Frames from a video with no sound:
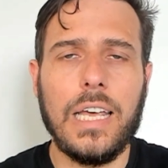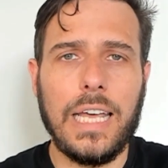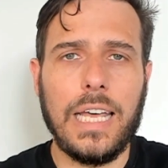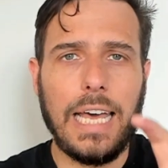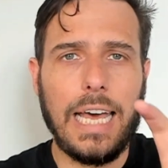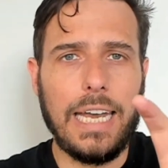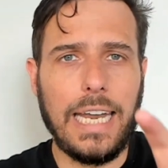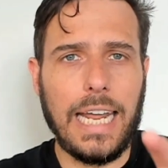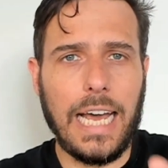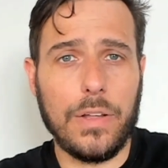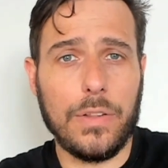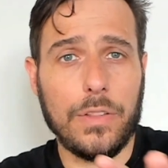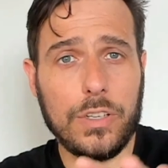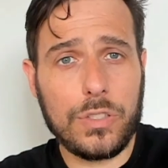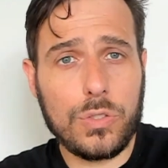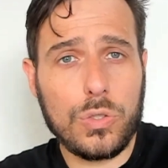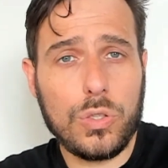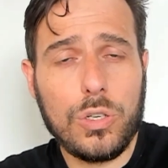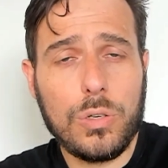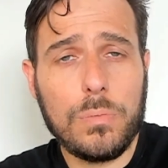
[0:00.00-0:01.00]
and now
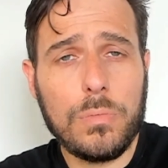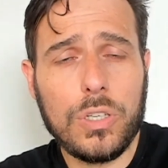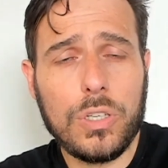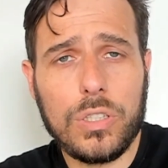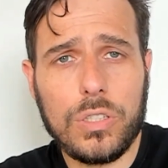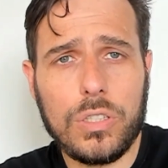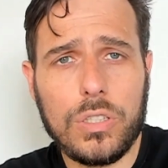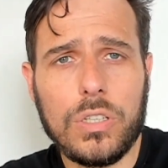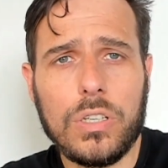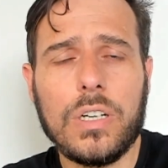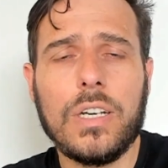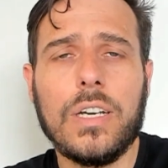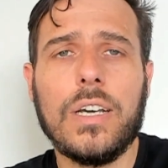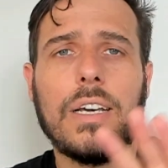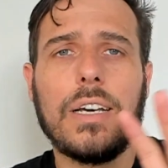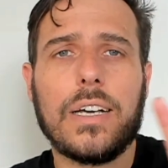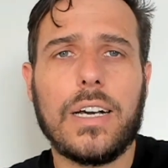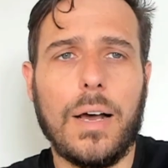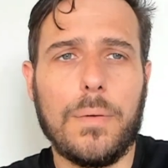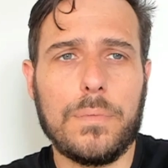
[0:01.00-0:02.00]
this new moon
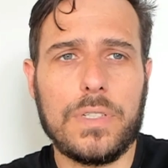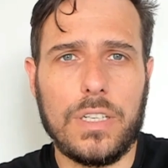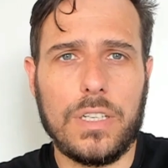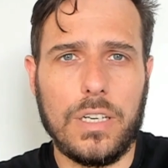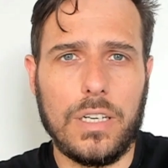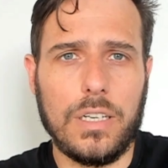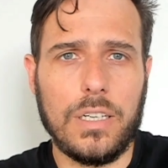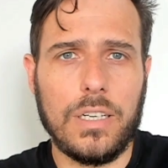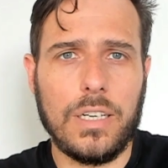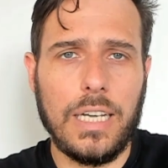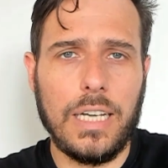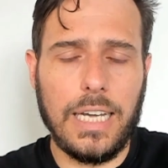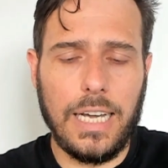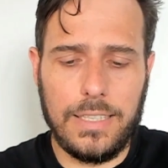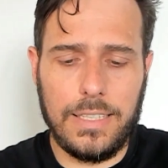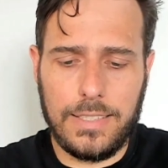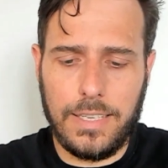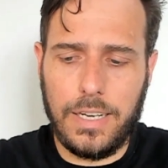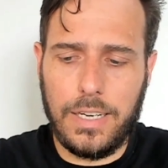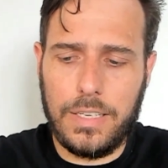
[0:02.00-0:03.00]
comes in and
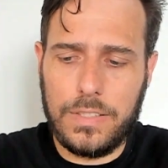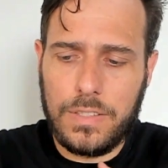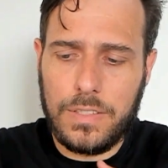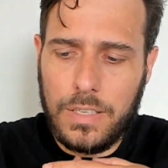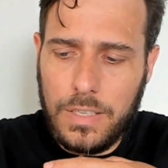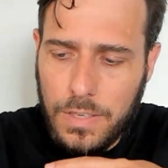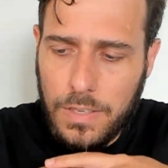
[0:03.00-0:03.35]
says,